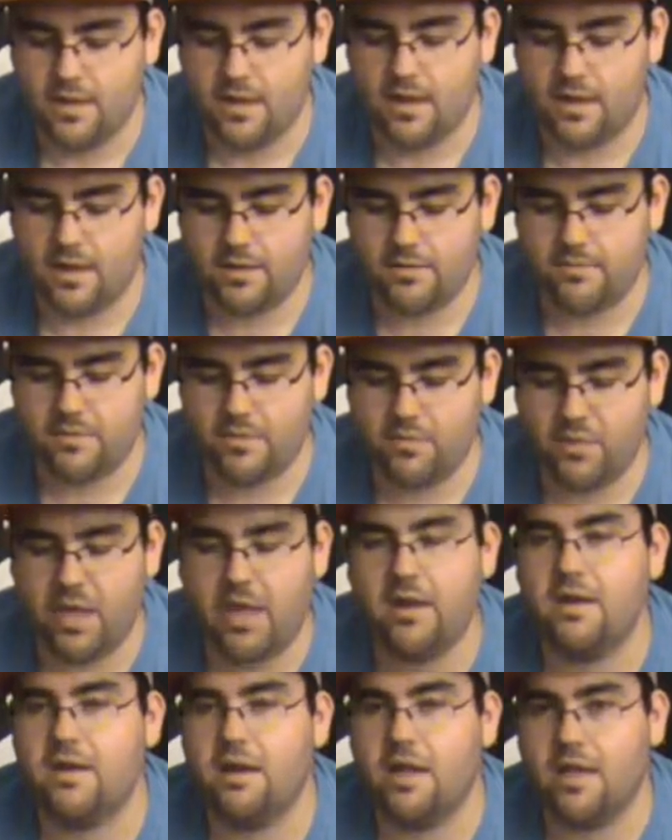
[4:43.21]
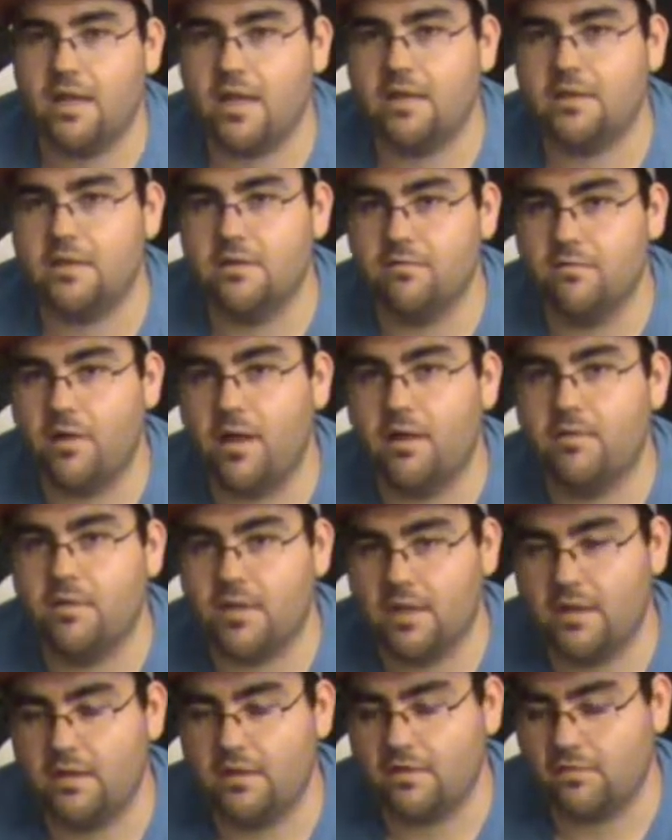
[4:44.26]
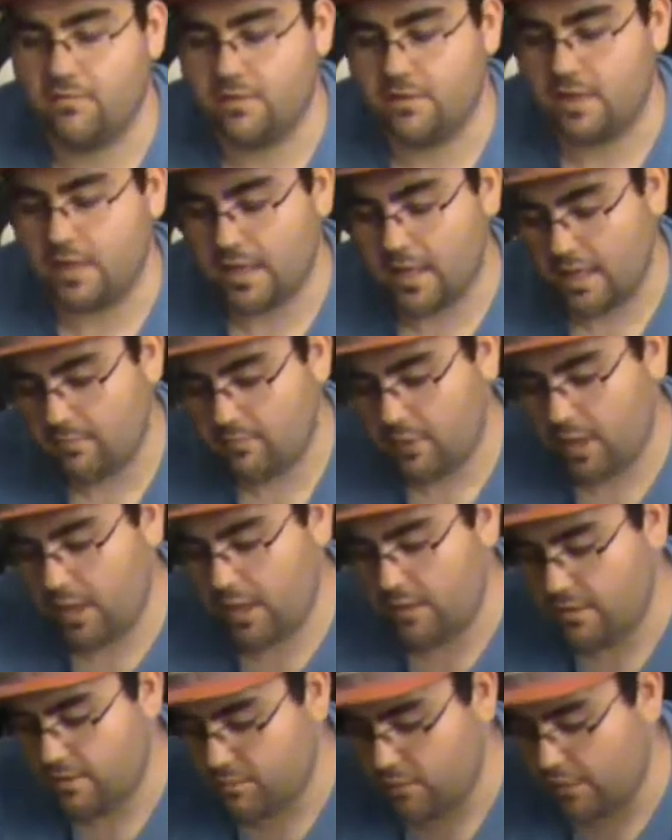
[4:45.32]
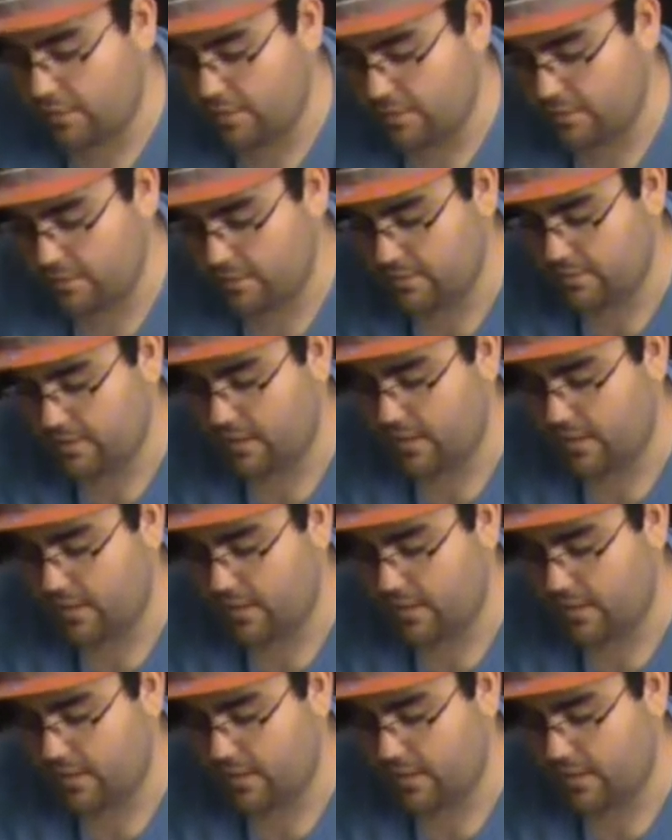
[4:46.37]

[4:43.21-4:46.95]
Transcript: I demanded I get the right disc with the game case because